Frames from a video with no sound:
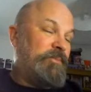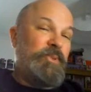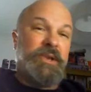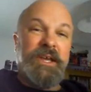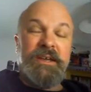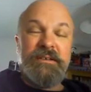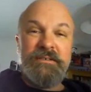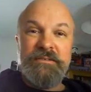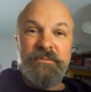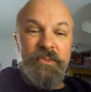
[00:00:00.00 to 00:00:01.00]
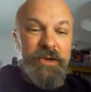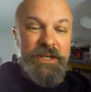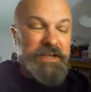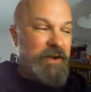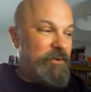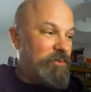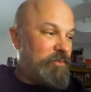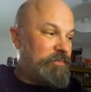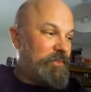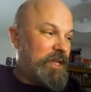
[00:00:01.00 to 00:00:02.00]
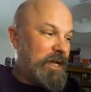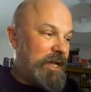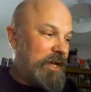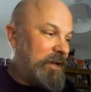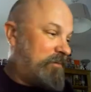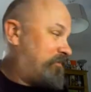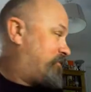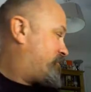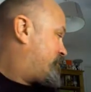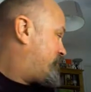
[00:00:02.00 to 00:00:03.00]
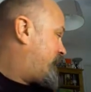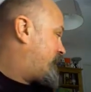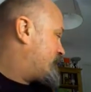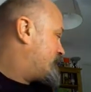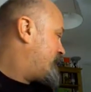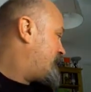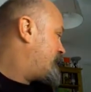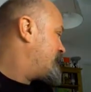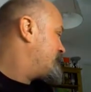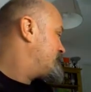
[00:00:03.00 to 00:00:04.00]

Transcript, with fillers: pretty pretty terrible. Um, but she is